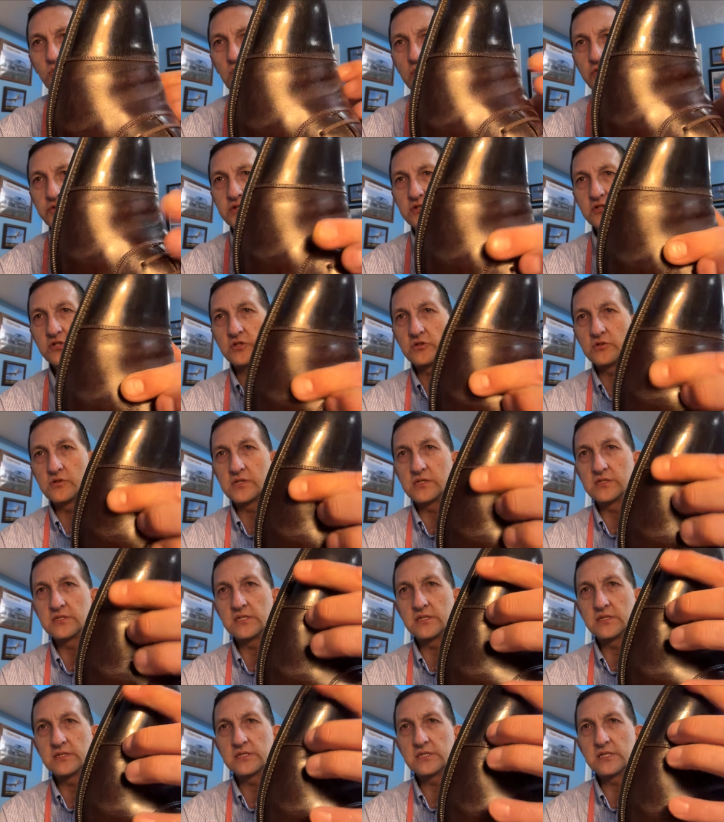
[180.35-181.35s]
welted shoe. You can
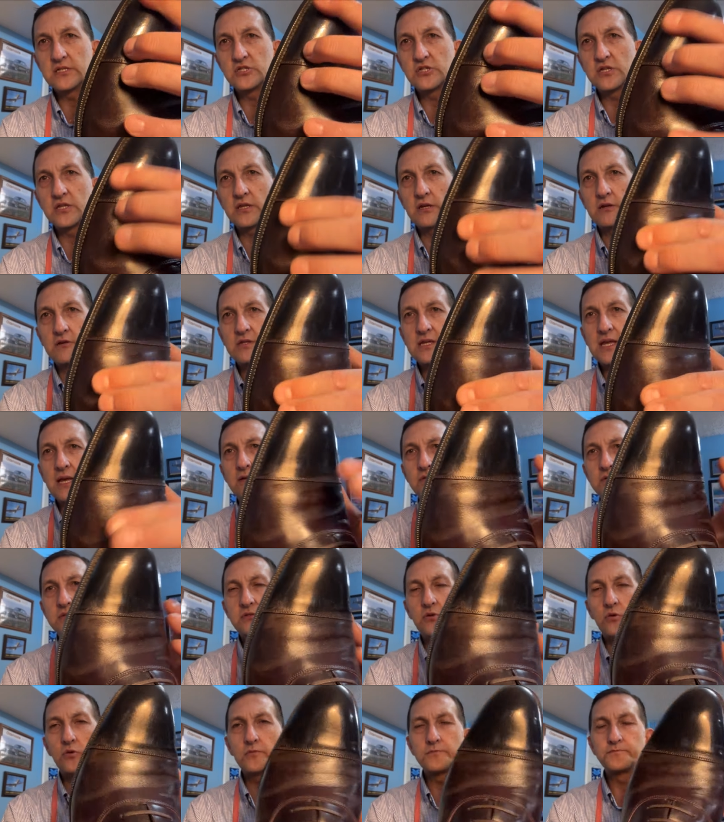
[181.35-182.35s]
see the stitching there in the
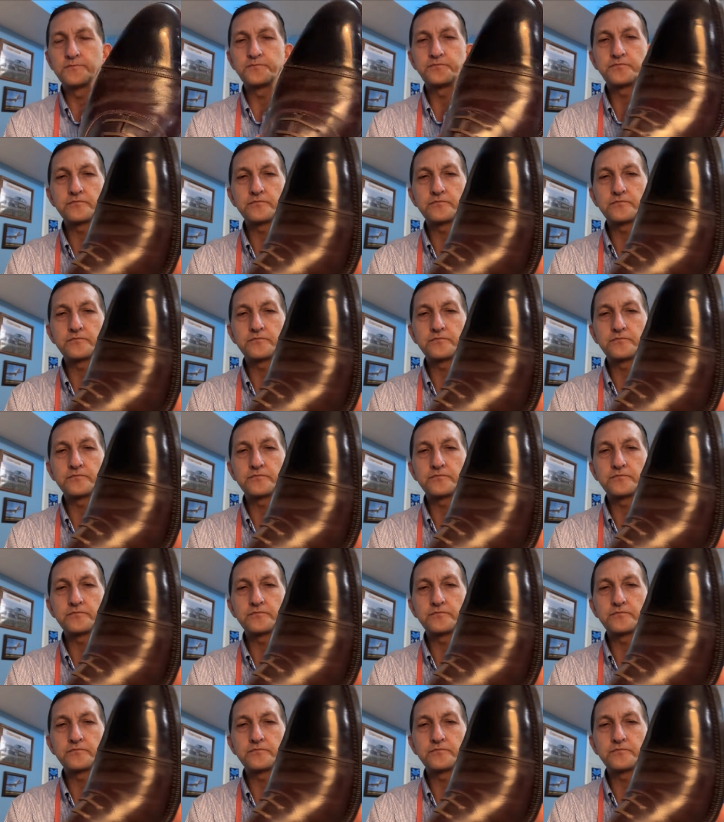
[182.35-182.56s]
outsole